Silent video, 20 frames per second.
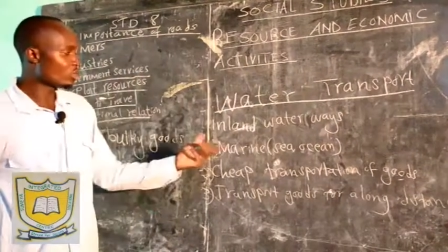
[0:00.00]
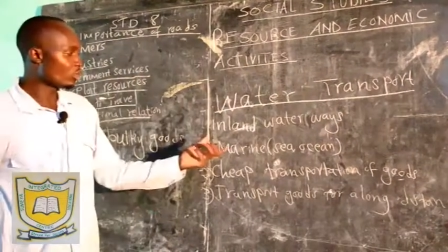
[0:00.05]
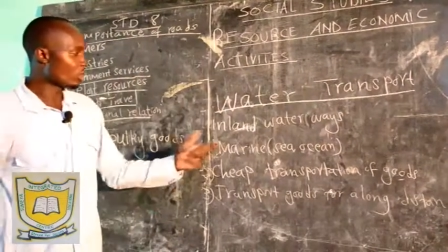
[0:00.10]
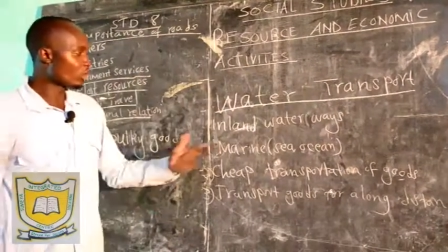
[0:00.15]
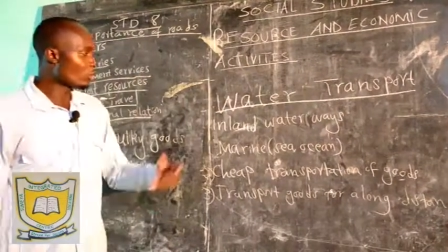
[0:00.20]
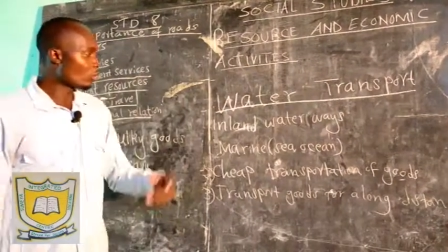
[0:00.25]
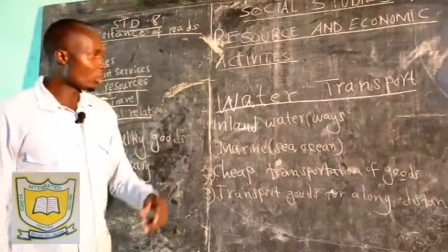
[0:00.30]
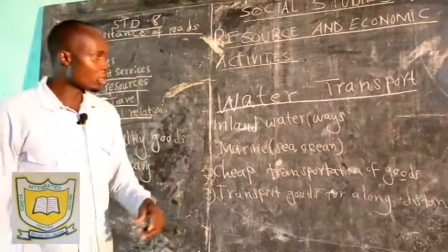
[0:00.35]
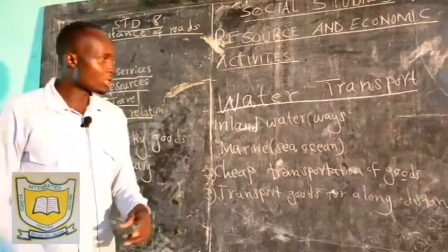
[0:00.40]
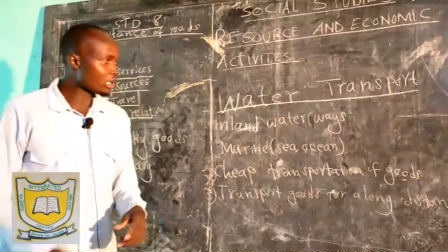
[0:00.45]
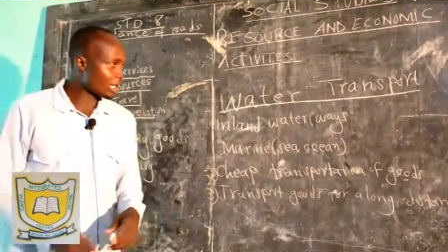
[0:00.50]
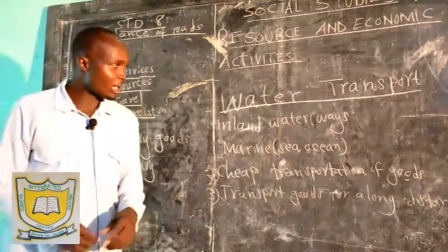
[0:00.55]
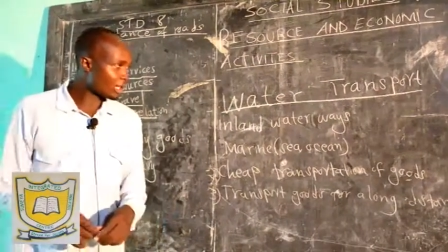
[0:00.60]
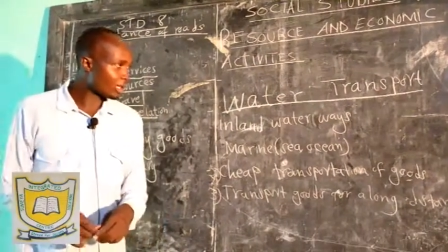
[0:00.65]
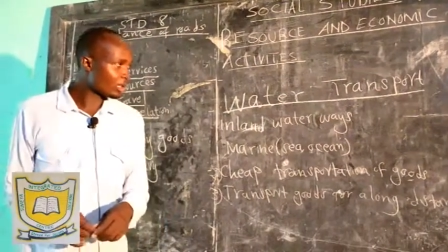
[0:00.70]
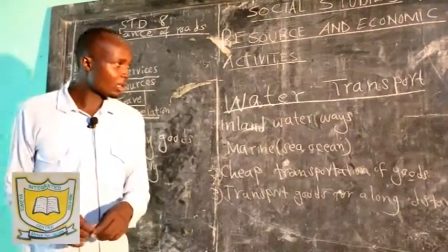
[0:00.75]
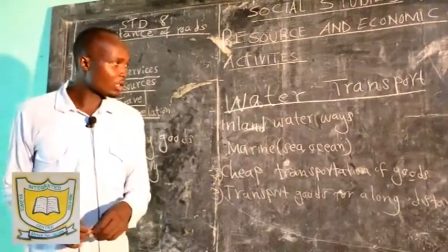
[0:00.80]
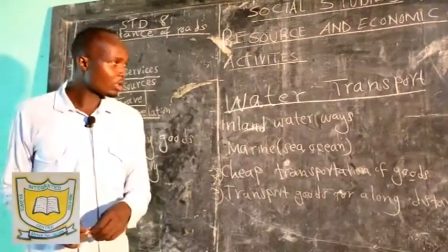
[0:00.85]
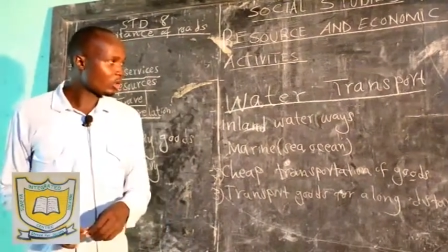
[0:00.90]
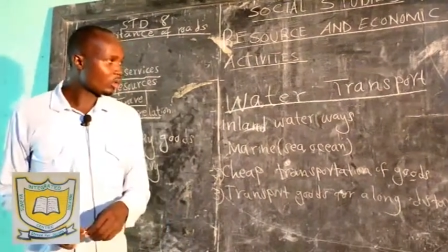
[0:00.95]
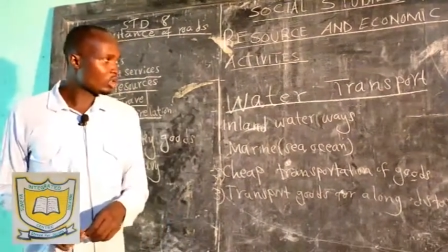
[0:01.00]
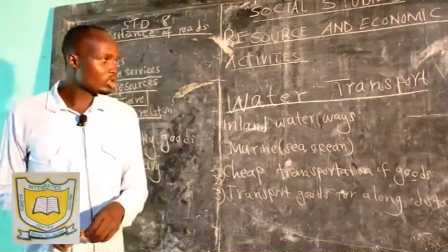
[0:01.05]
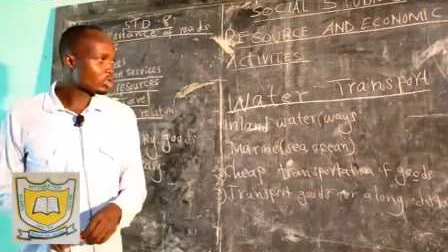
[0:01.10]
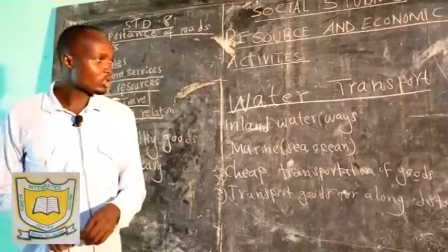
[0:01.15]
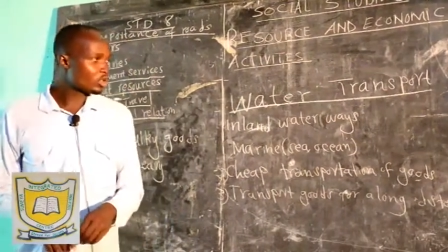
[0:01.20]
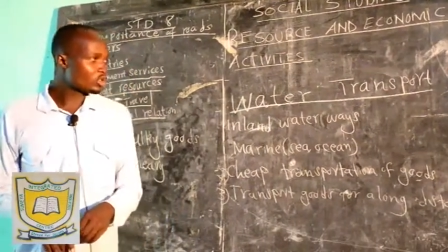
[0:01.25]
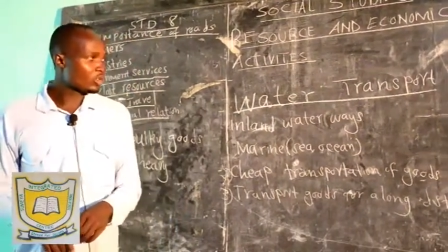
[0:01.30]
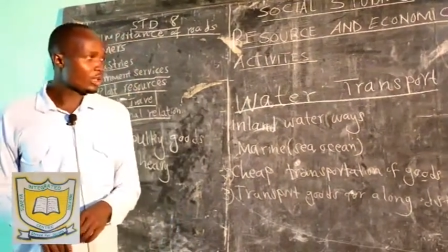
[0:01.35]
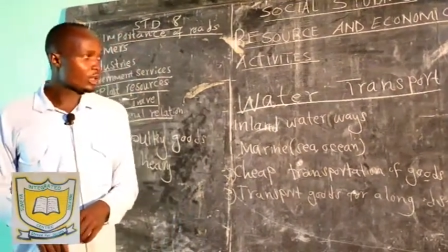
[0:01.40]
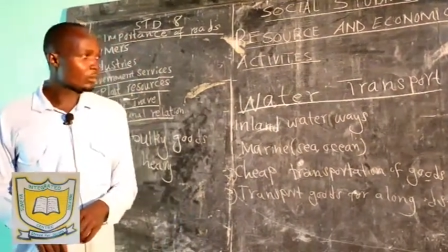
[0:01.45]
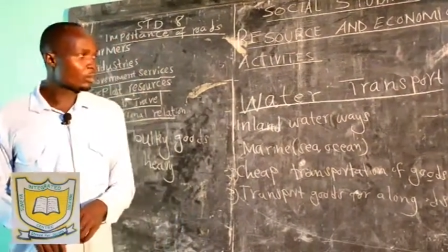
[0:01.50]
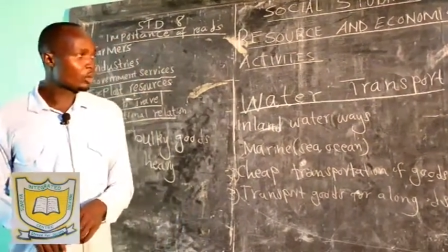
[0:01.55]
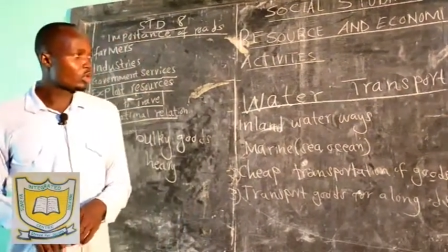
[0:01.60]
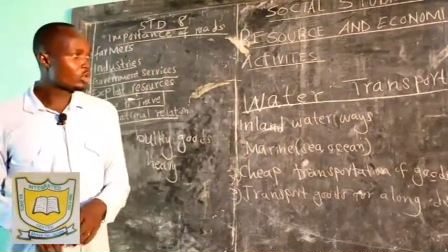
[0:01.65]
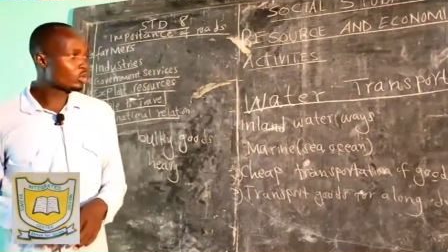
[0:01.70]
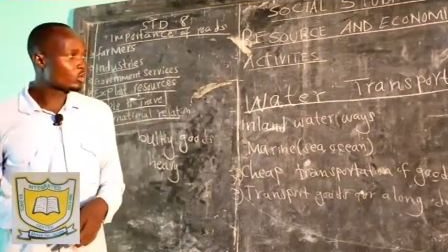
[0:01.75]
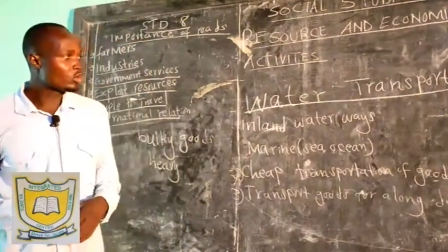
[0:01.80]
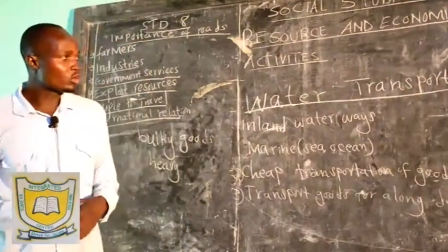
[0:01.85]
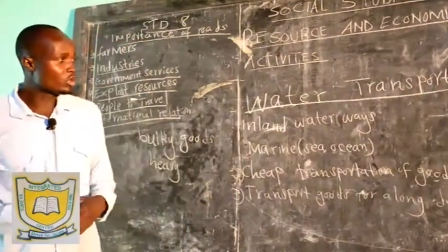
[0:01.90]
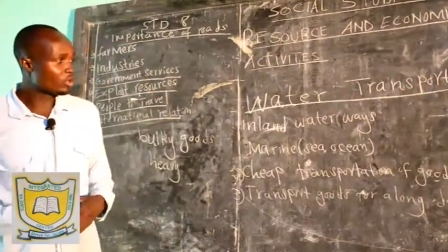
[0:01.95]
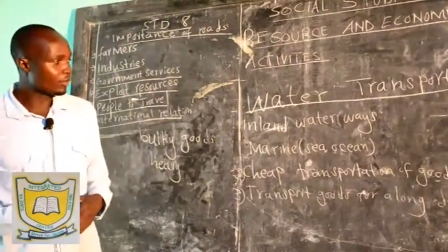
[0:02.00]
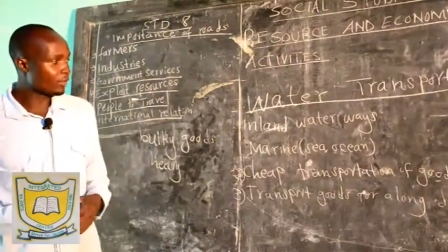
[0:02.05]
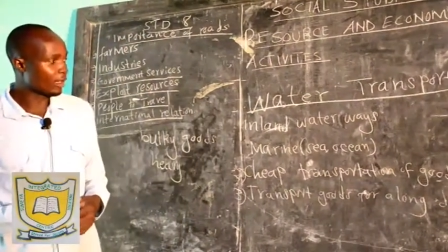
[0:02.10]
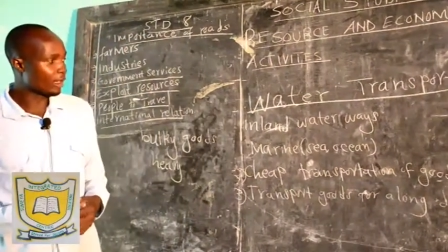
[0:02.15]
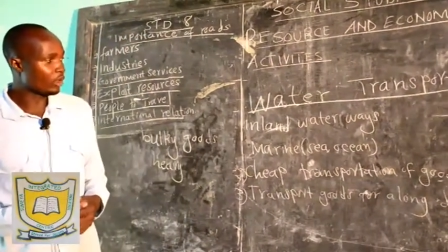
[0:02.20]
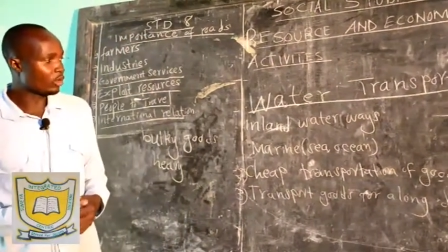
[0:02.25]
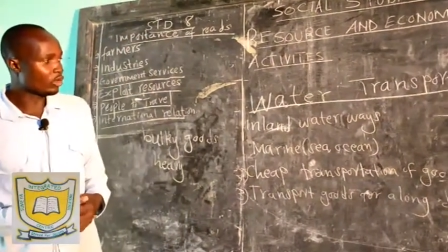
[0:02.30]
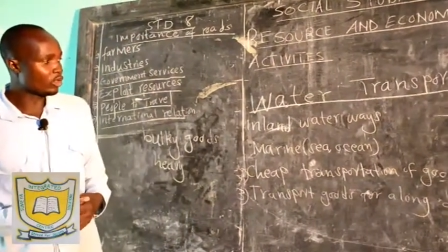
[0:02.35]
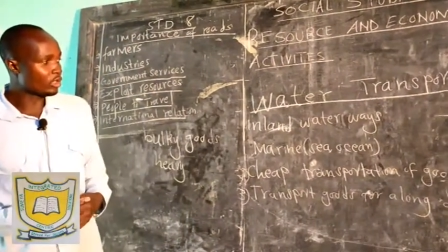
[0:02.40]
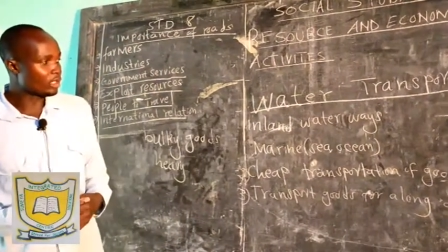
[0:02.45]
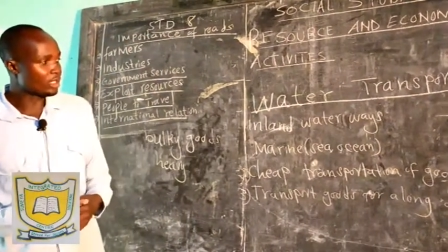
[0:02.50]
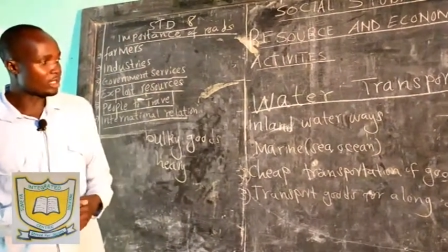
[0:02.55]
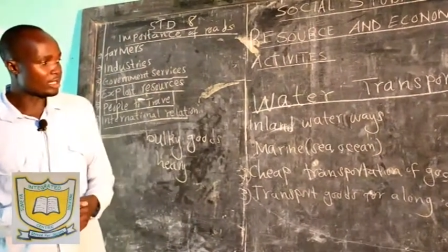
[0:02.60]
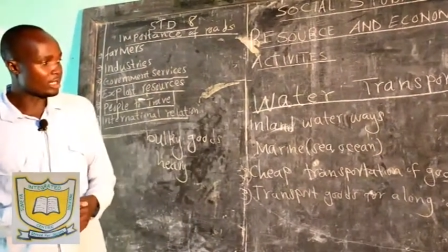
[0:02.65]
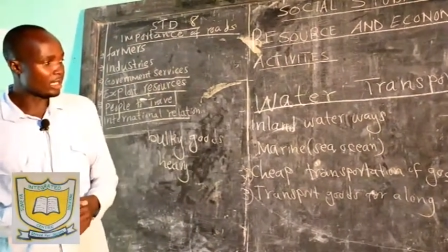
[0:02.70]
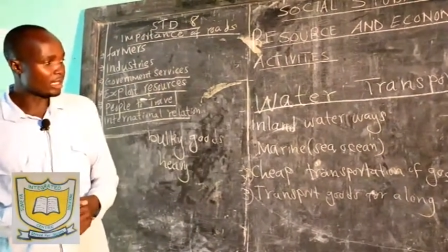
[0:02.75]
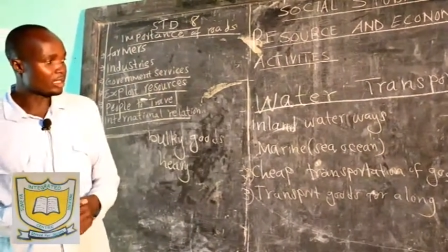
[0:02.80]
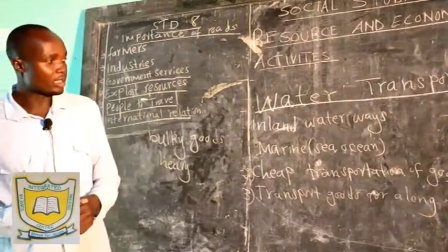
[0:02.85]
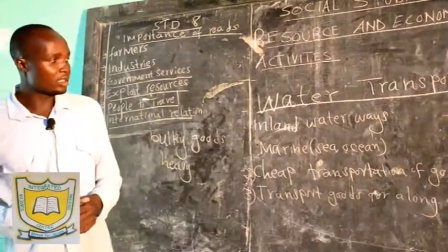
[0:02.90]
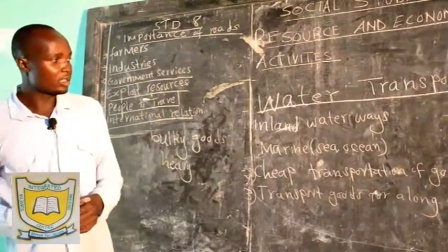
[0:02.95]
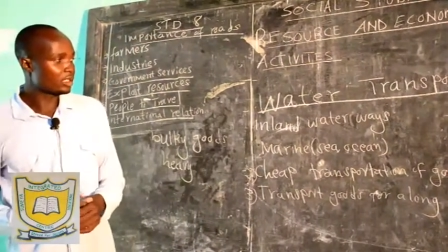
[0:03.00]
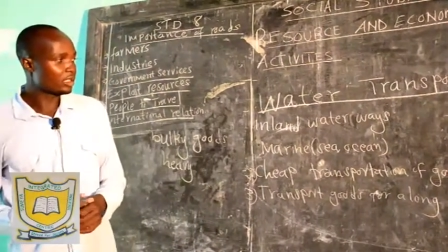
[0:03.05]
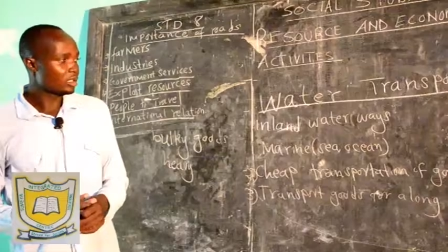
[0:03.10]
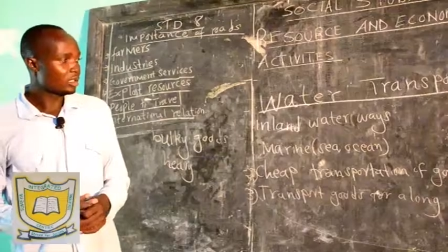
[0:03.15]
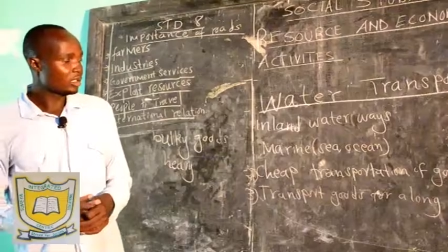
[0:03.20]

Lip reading: water also transport goods for a long distance.